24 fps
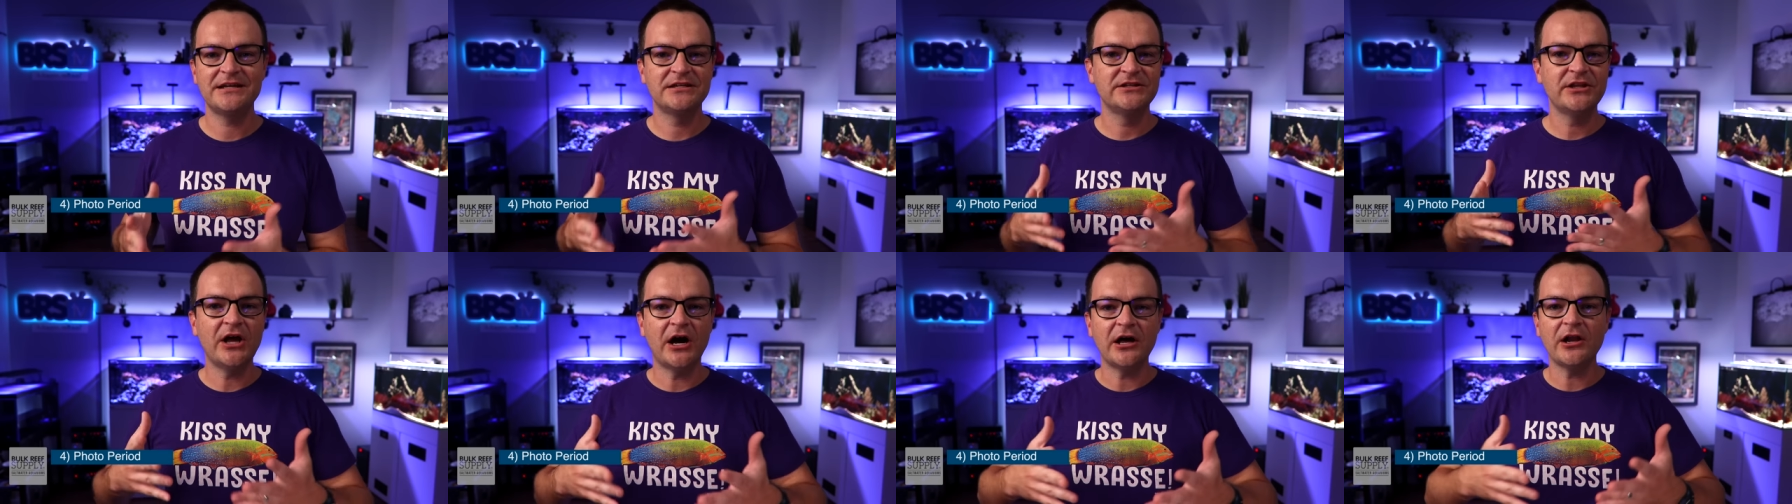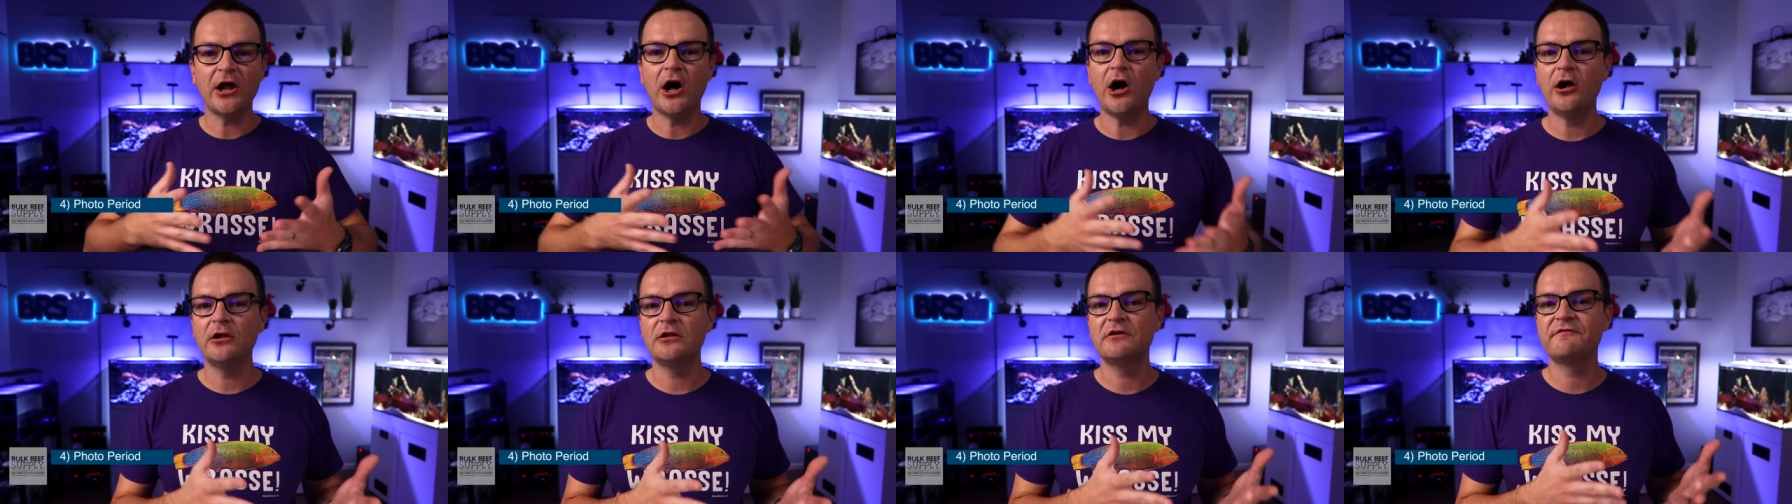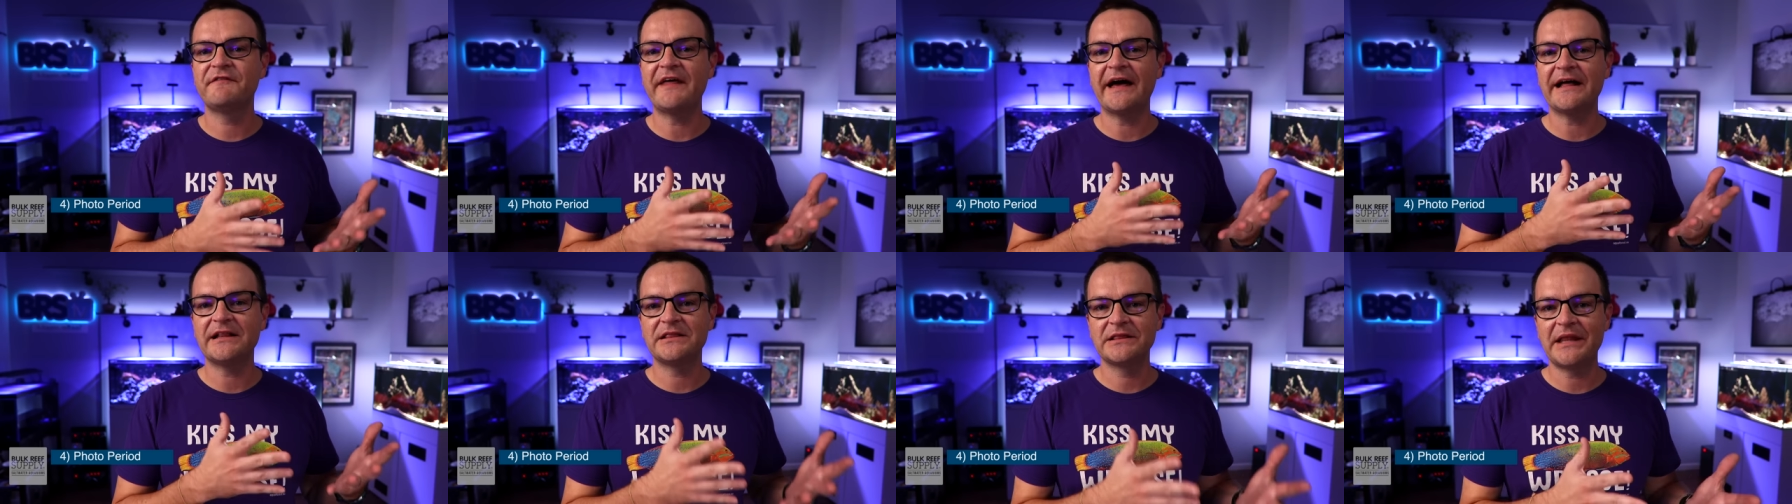not all of
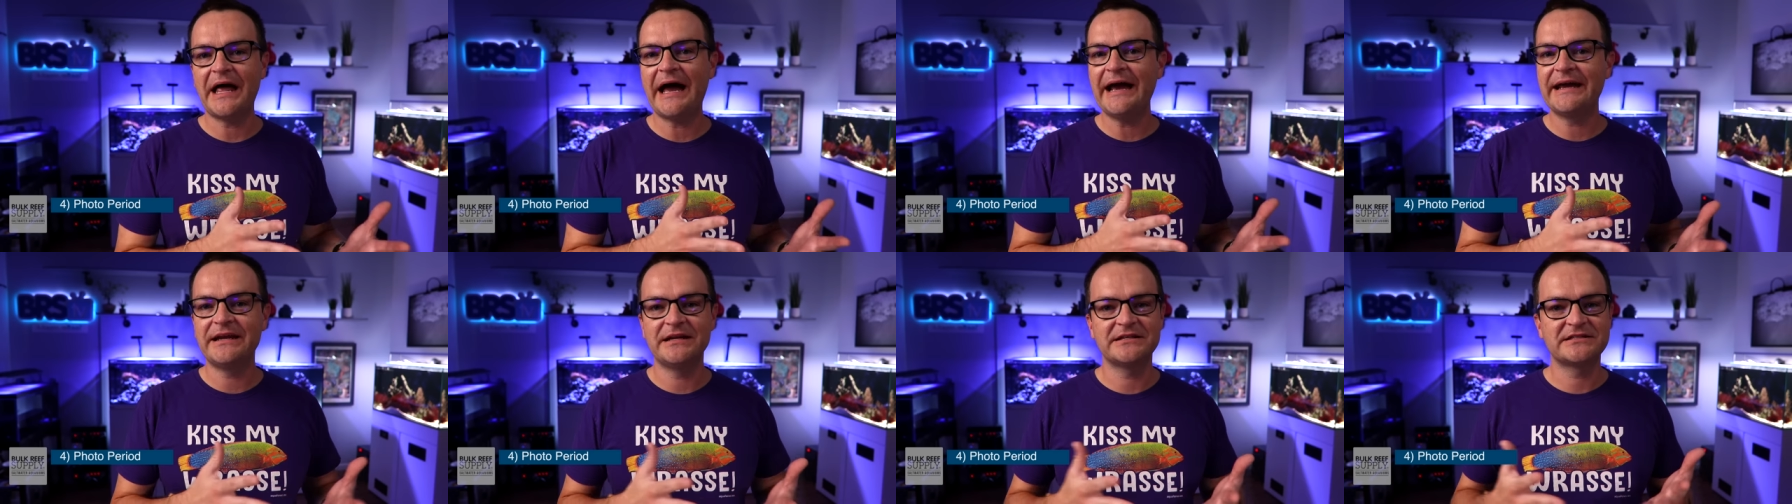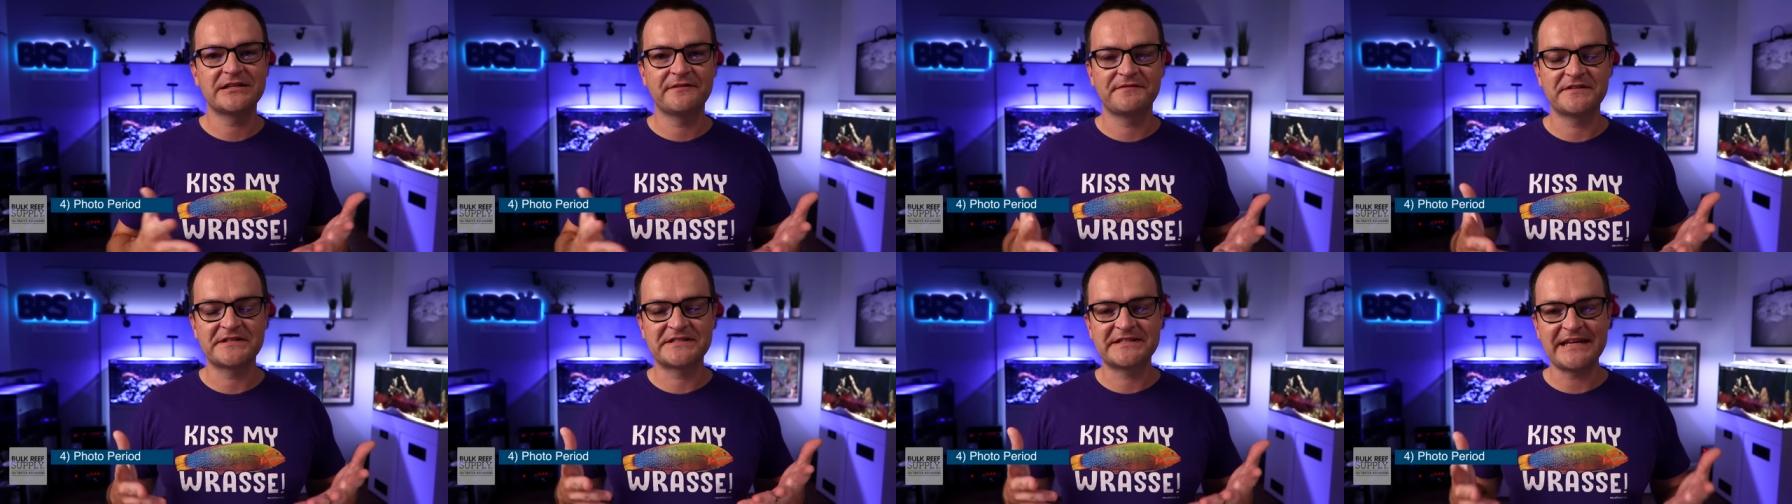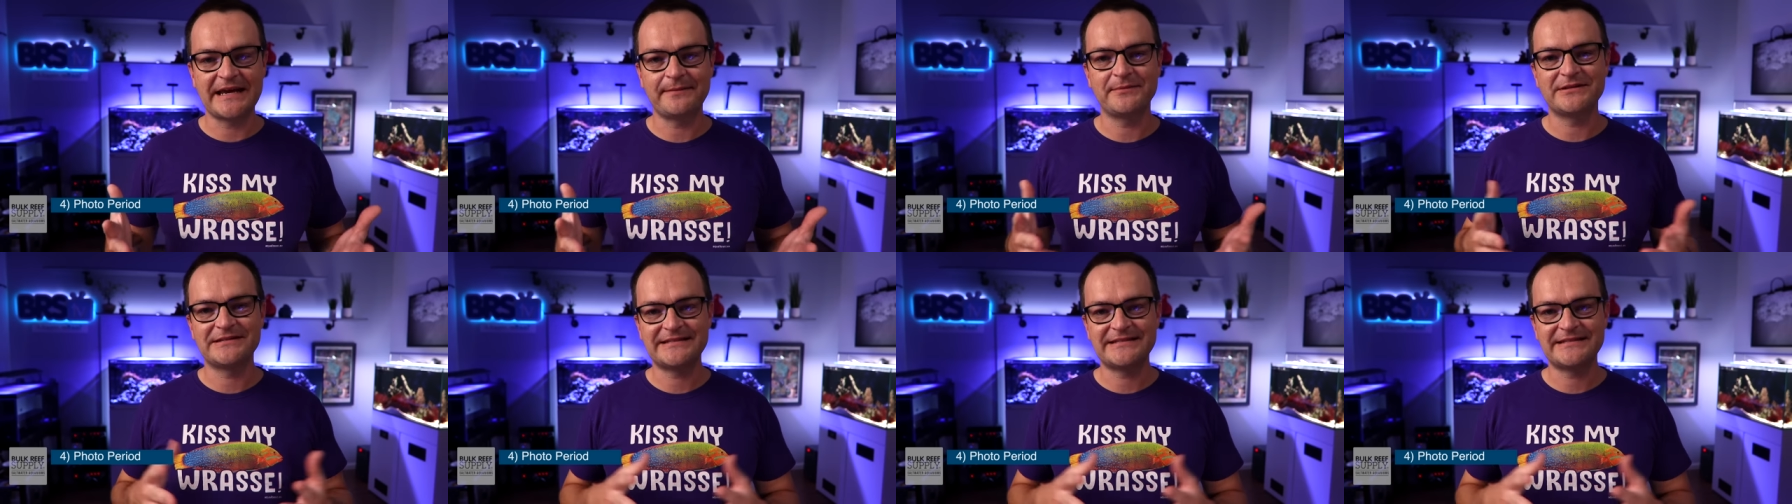that light is of the same